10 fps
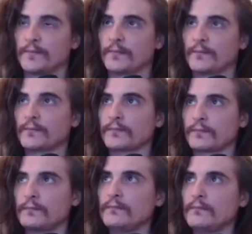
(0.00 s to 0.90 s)

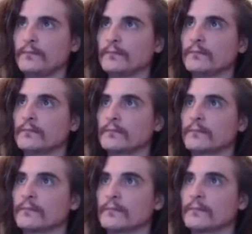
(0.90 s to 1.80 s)

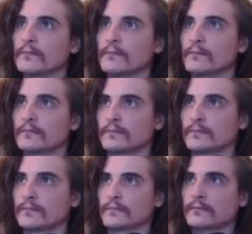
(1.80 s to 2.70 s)

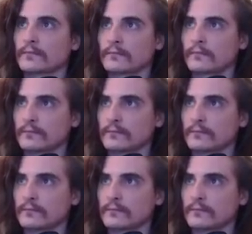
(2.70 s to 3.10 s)
No one is speaking in this clip.